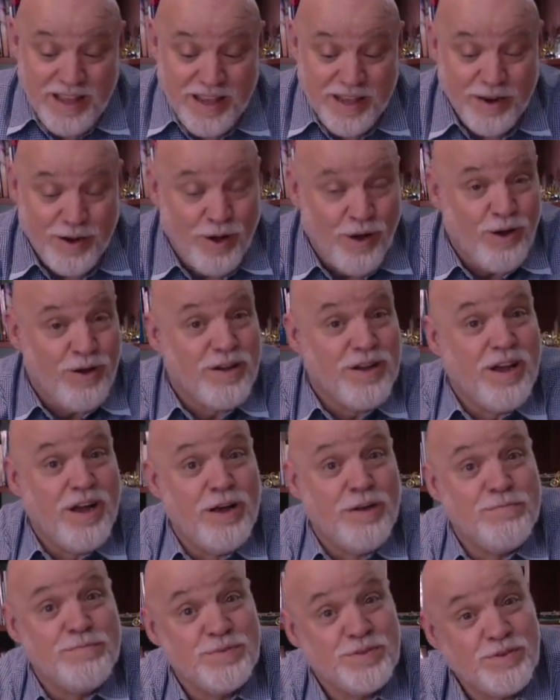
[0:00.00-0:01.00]
it all
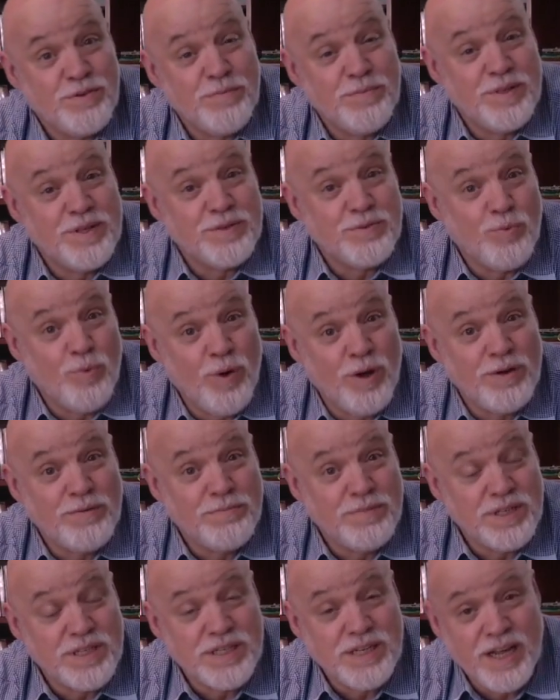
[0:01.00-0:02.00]
comes from this
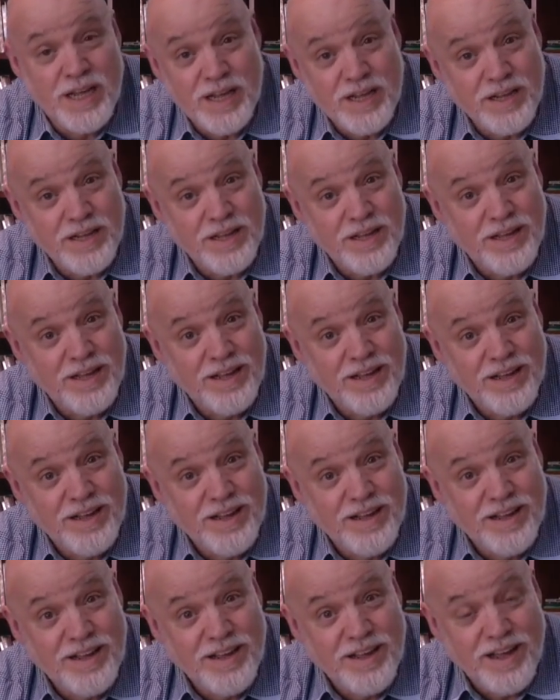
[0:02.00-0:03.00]
one mistake.
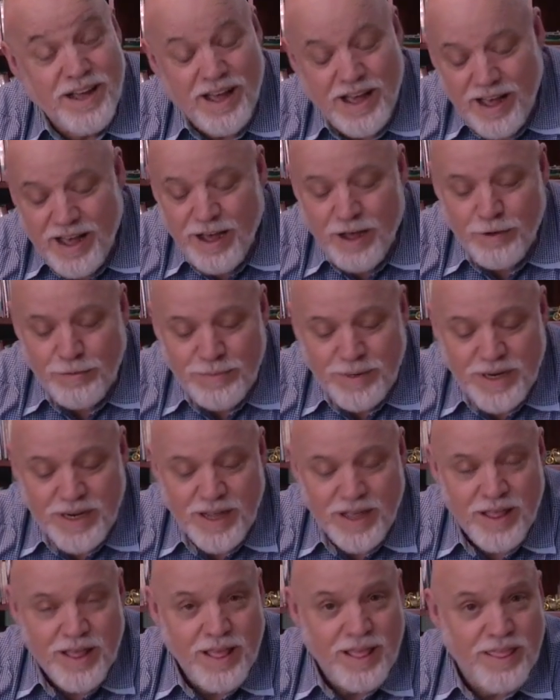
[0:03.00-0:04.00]
How
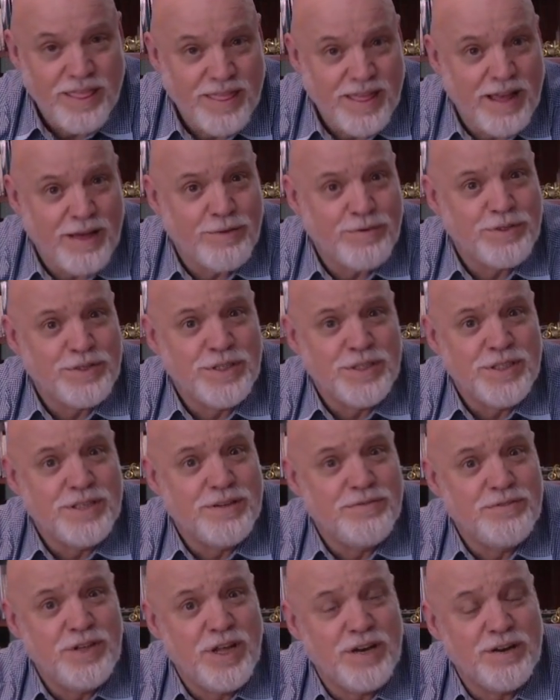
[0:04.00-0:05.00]
many thousands
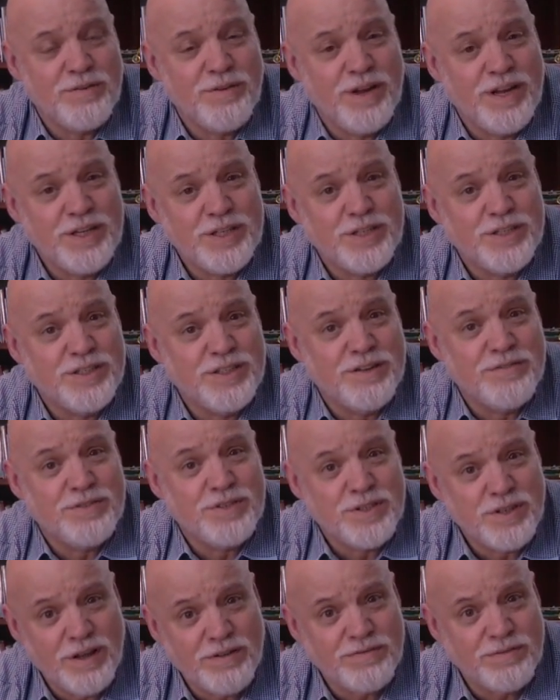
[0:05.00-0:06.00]
of generations have
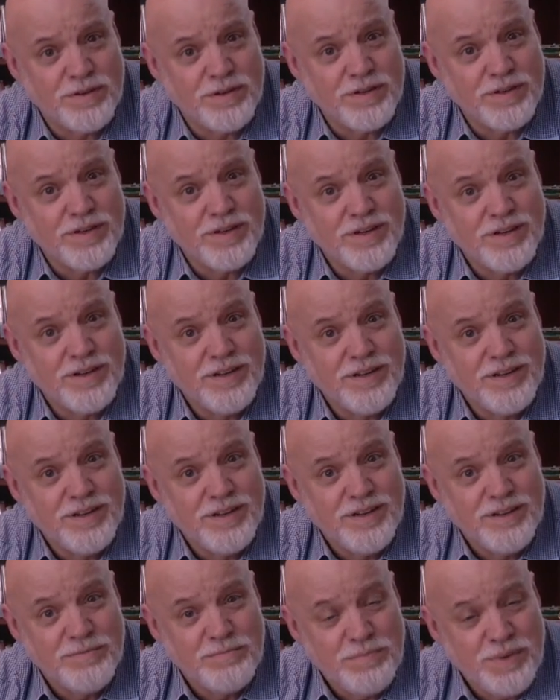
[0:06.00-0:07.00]
suffered
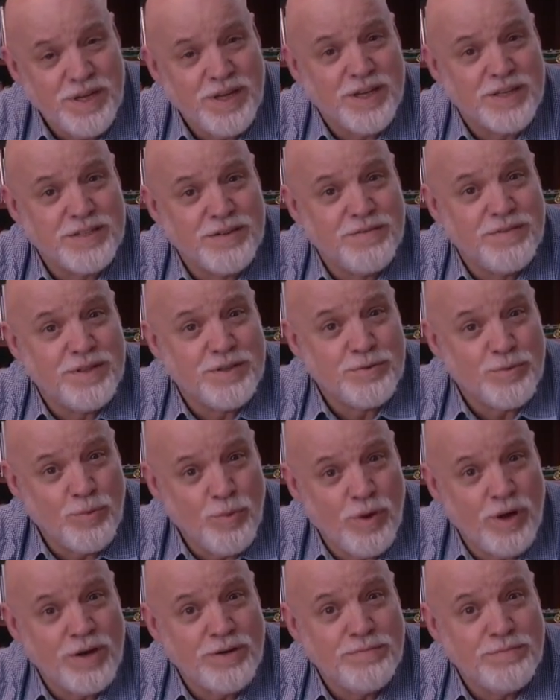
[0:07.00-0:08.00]
because of this
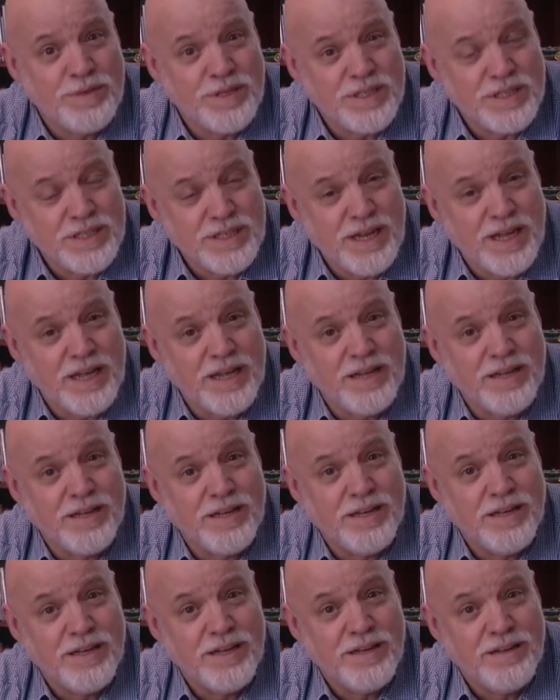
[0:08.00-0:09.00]
one mistake
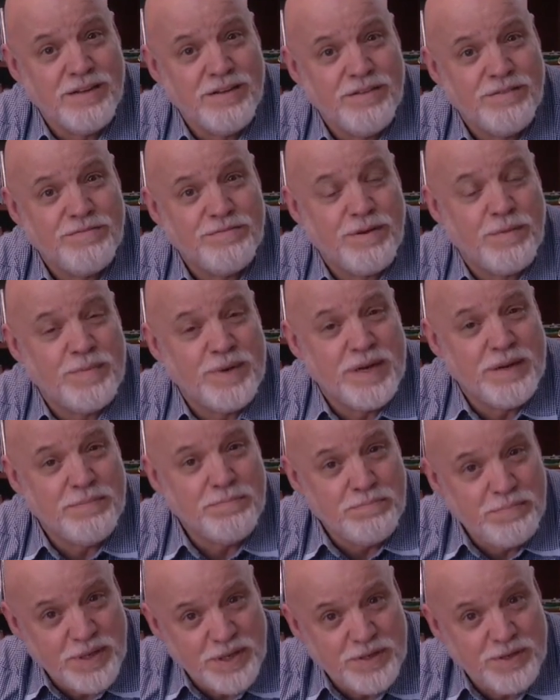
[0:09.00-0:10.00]
from an
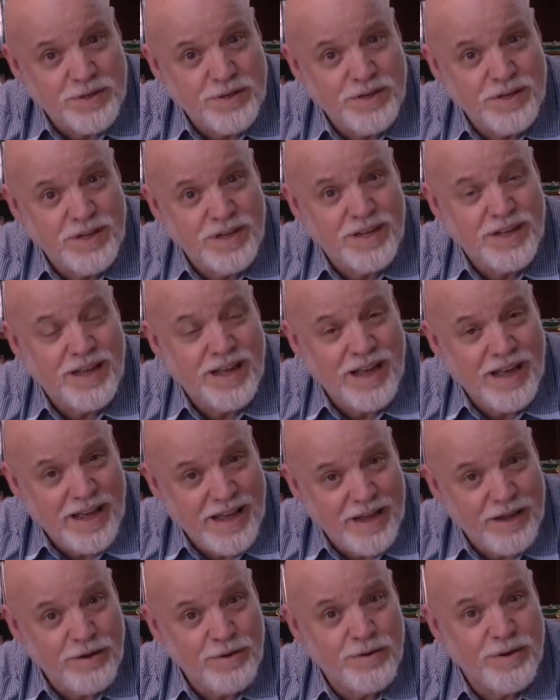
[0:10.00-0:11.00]
embittered,
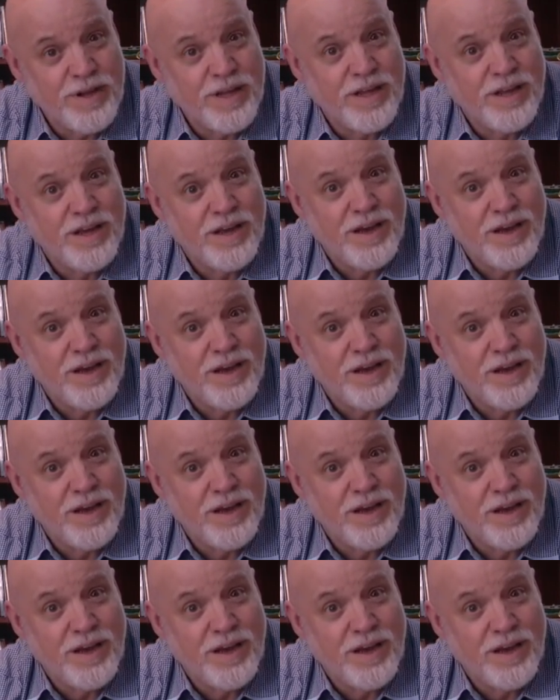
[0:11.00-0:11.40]
angry